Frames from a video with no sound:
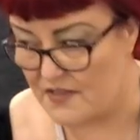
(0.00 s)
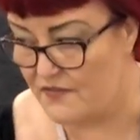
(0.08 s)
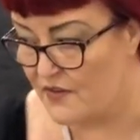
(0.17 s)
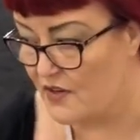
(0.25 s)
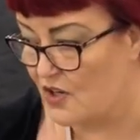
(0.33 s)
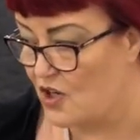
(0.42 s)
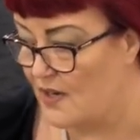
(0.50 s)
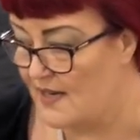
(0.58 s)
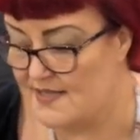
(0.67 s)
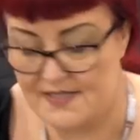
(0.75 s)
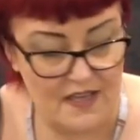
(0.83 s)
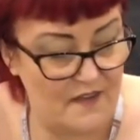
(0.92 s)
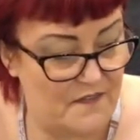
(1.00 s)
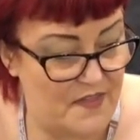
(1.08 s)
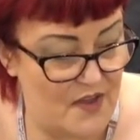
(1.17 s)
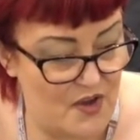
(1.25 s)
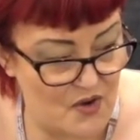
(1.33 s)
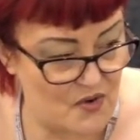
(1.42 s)
different colours
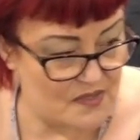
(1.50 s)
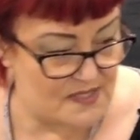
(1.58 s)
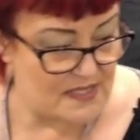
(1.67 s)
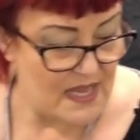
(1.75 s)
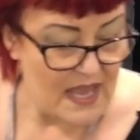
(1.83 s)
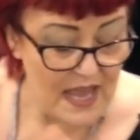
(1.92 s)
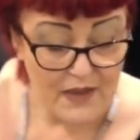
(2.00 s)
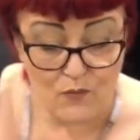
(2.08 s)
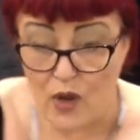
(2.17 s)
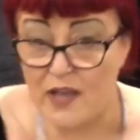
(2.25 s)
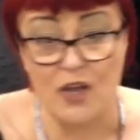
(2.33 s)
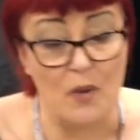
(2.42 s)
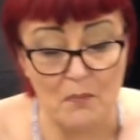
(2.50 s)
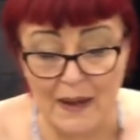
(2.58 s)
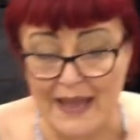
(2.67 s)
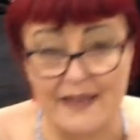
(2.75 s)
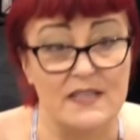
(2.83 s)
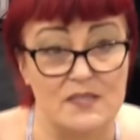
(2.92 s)
of those. Work on
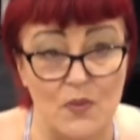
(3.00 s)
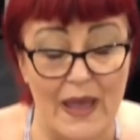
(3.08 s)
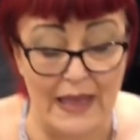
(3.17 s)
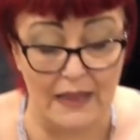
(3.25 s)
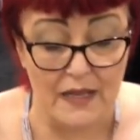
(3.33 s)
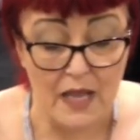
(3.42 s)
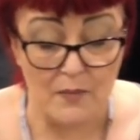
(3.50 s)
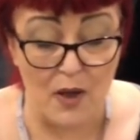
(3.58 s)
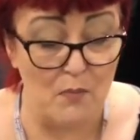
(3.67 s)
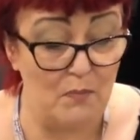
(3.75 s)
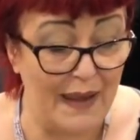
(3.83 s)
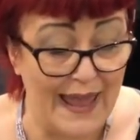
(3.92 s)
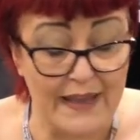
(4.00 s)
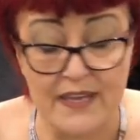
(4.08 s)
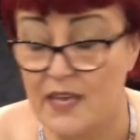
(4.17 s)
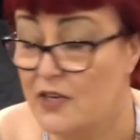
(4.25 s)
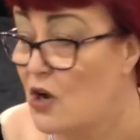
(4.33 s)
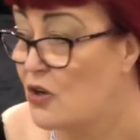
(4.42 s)
black as well, but on
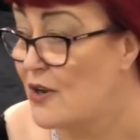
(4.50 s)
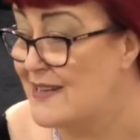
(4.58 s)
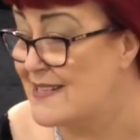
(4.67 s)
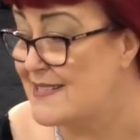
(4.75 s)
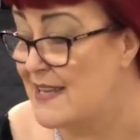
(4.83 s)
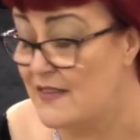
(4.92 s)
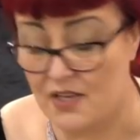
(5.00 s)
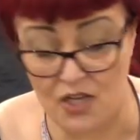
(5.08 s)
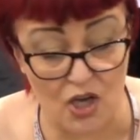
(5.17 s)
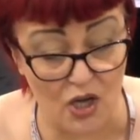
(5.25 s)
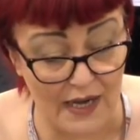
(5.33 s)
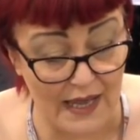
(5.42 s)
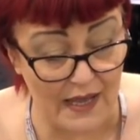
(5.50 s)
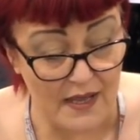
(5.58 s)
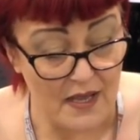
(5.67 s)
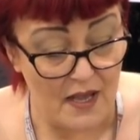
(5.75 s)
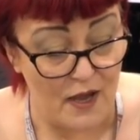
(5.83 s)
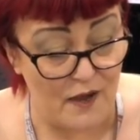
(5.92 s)
black you're not going to see the colour
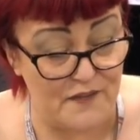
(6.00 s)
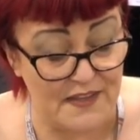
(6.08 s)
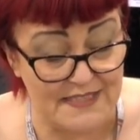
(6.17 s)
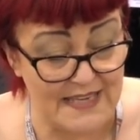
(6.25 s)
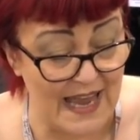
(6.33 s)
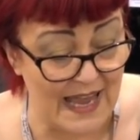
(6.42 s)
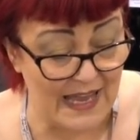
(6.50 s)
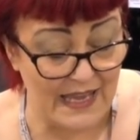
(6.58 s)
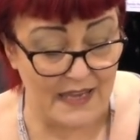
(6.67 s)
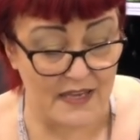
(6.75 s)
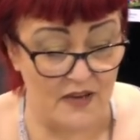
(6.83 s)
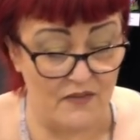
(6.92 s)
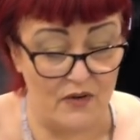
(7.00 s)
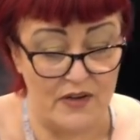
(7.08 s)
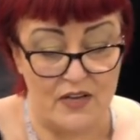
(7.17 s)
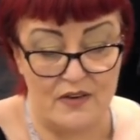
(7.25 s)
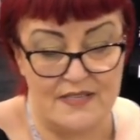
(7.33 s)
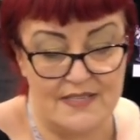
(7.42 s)
of the dye, you're
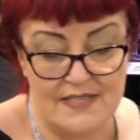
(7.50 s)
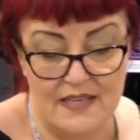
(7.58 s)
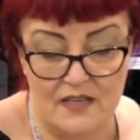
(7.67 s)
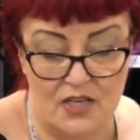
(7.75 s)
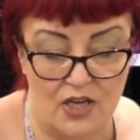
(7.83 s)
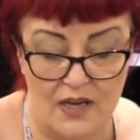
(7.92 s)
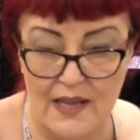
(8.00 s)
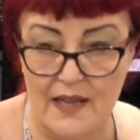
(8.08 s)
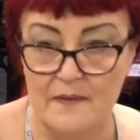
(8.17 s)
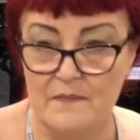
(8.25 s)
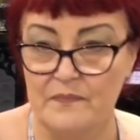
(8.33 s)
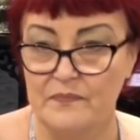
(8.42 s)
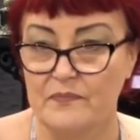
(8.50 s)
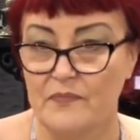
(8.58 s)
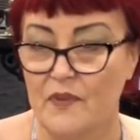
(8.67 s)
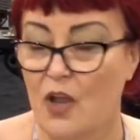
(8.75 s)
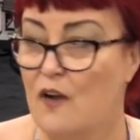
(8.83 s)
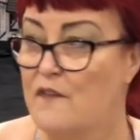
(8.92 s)
only going to see the colour
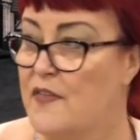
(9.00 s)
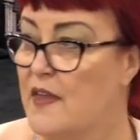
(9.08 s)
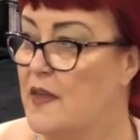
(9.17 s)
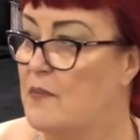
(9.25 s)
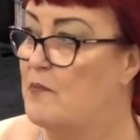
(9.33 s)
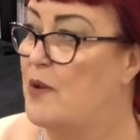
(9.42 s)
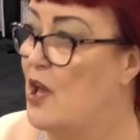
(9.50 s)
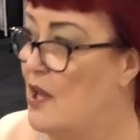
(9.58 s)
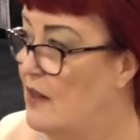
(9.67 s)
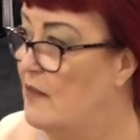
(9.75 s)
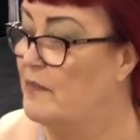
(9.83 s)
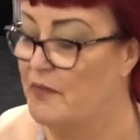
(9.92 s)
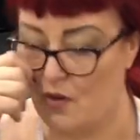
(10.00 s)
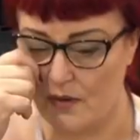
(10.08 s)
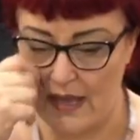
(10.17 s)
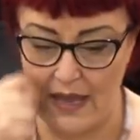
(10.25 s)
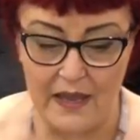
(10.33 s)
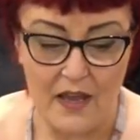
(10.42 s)
of the pearl,
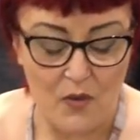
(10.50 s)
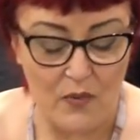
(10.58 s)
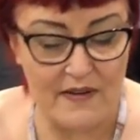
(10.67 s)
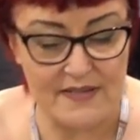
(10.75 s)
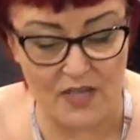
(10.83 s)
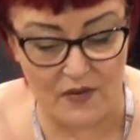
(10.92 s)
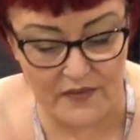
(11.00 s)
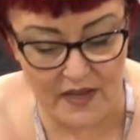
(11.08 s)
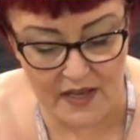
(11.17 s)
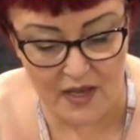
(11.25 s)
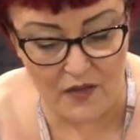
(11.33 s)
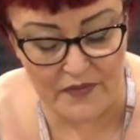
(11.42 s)
okay? Whereas on the